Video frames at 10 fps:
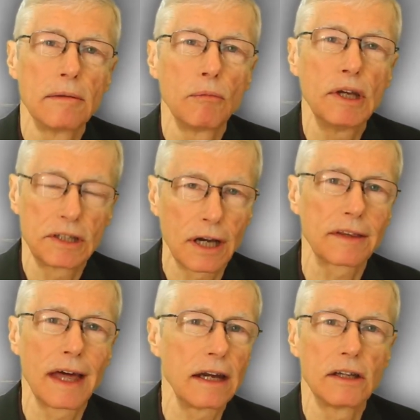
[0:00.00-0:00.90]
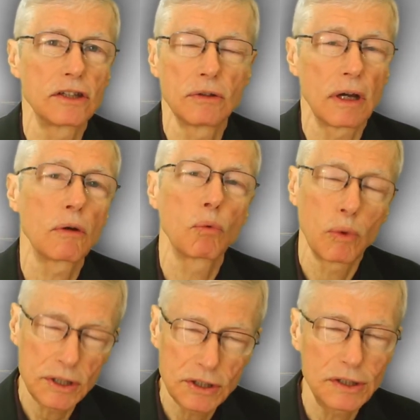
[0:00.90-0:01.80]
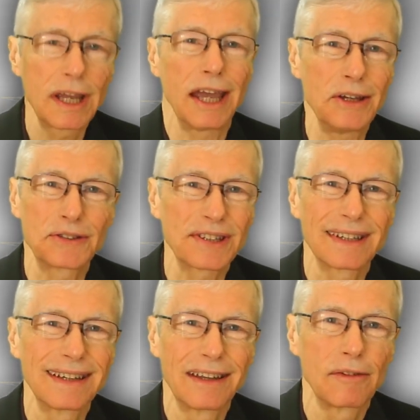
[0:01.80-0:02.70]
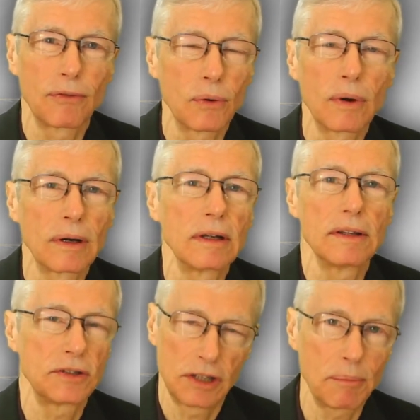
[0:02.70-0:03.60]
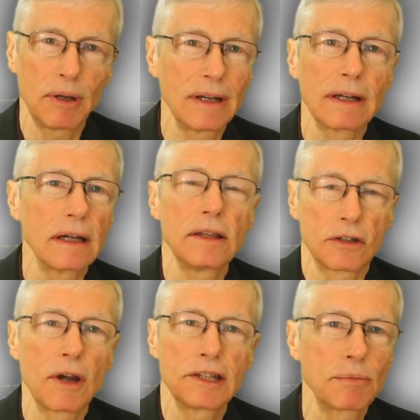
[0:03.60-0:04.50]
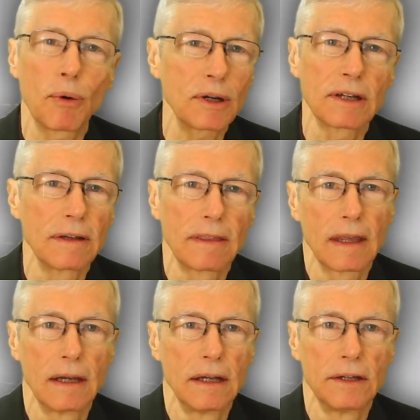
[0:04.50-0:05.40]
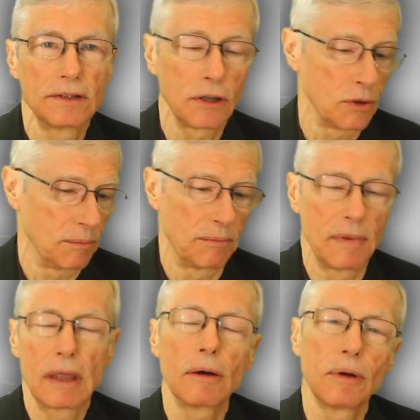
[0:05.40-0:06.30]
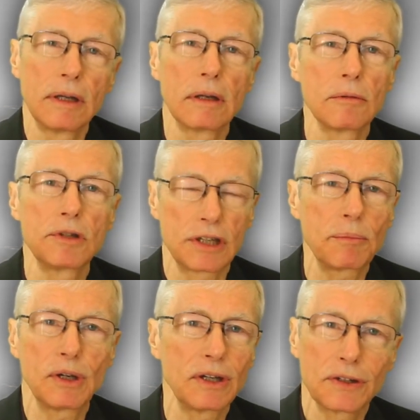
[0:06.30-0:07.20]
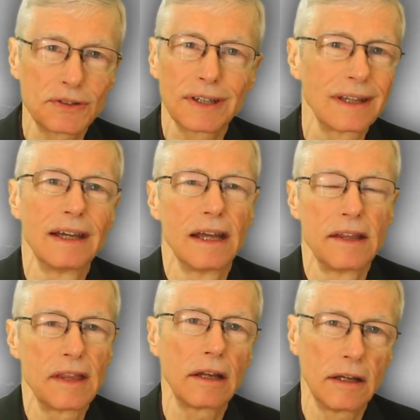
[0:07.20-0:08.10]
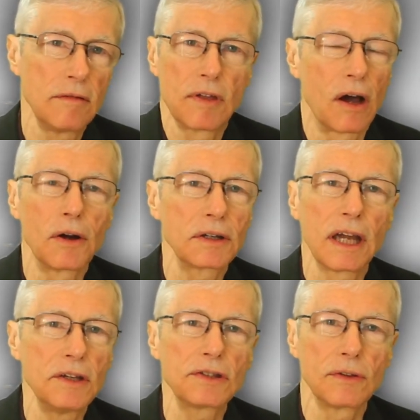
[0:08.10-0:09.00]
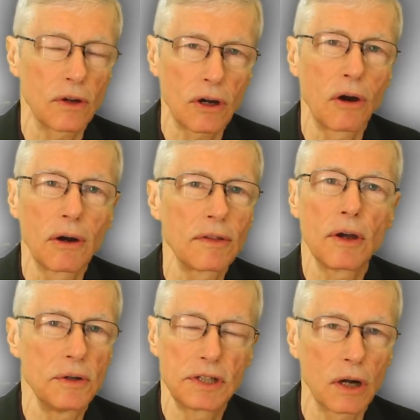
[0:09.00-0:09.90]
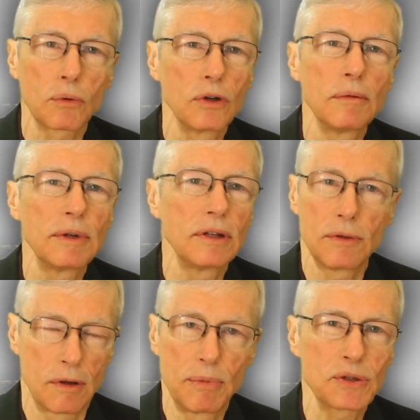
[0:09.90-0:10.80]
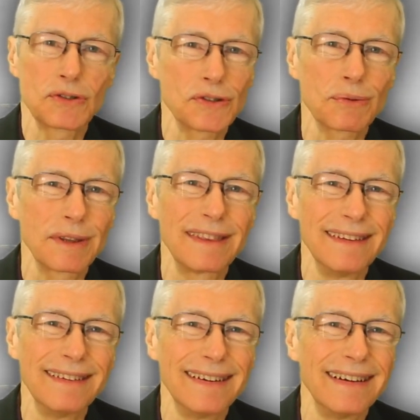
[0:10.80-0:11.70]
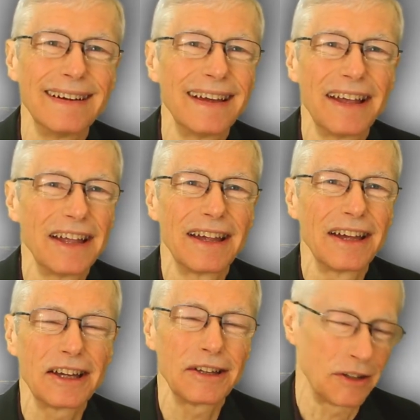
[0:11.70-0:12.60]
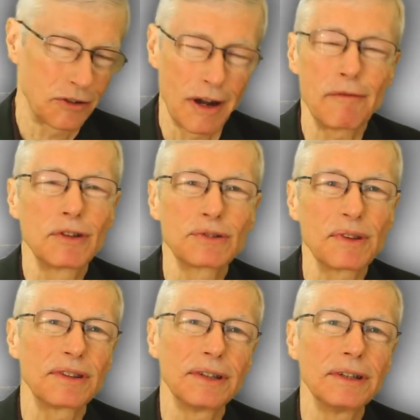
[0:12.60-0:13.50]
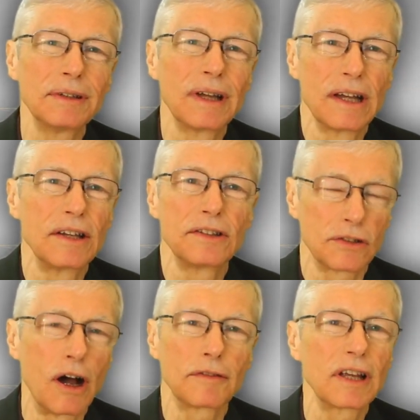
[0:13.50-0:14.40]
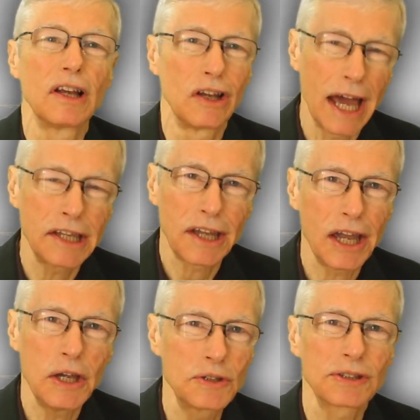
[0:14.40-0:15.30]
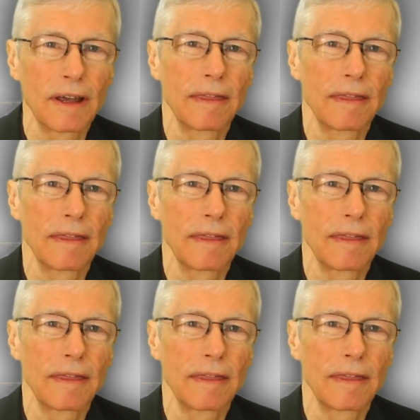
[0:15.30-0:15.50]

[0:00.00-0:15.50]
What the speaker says: We tuck that into a rigid case for the shipping and the transport. So when the recipient gets it, they leave the hard case in their car or the hotel room and do their business with in their travels with the soft, light case,